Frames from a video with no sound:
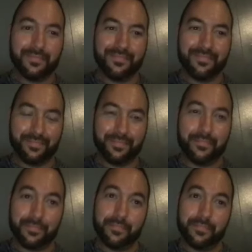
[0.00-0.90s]
And
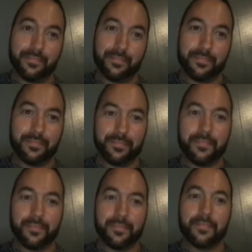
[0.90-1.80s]
that's
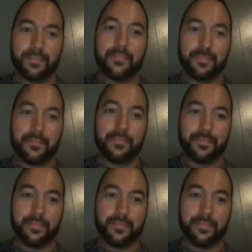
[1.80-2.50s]
maybe wasn't all